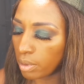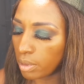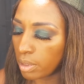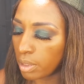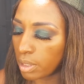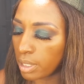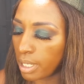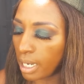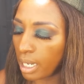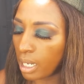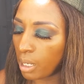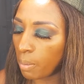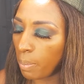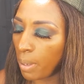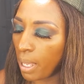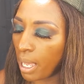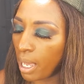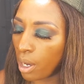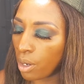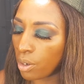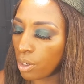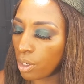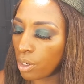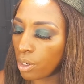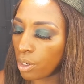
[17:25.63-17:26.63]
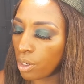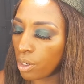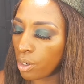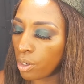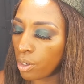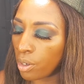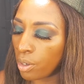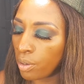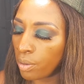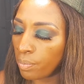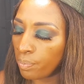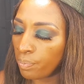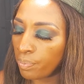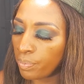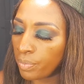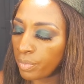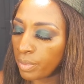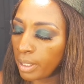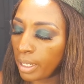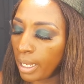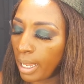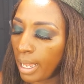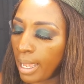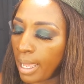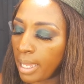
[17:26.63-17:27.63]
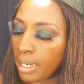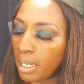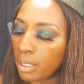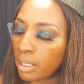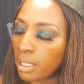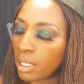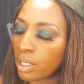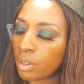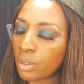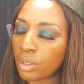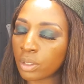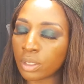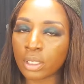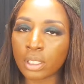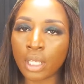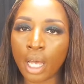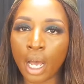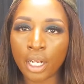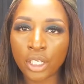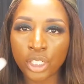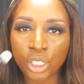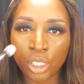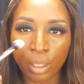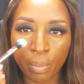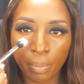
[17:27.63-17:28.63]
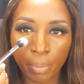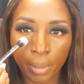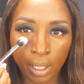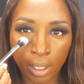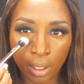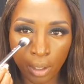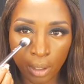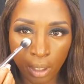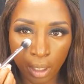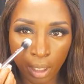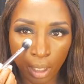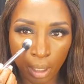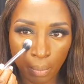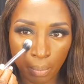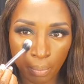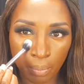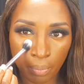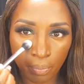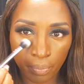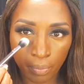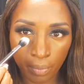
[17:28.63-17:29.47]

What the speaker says: setting powder, and a little Sasha Buttercup